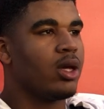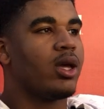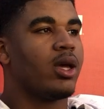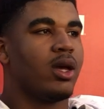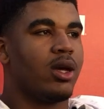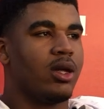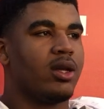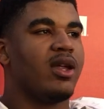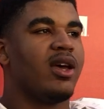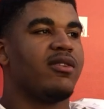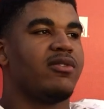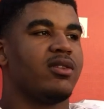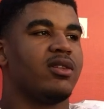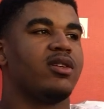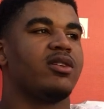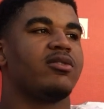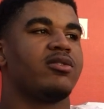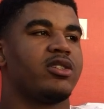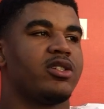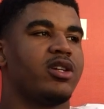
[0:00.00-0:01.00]
Yeah,
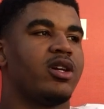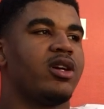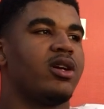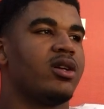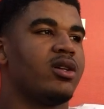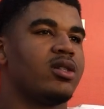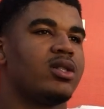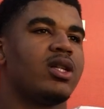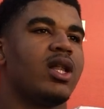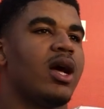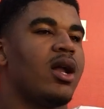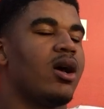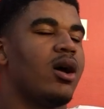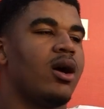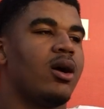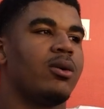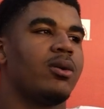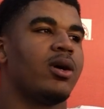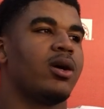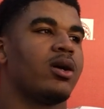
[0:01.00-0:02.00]
definitely, sure. A lot of
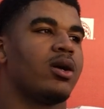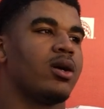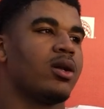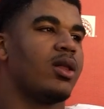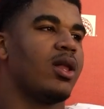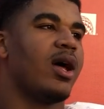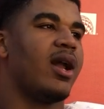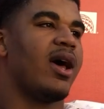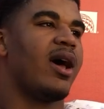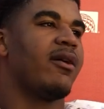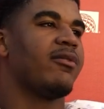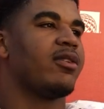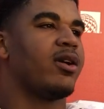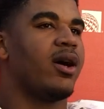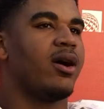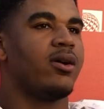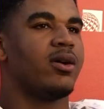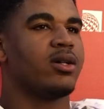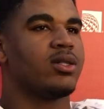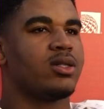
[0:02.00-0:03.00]
hard work, a lot of after
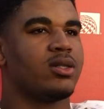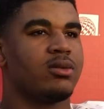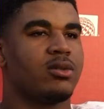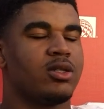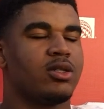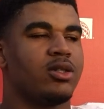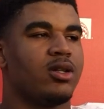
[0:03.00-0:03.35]
hours. Sure.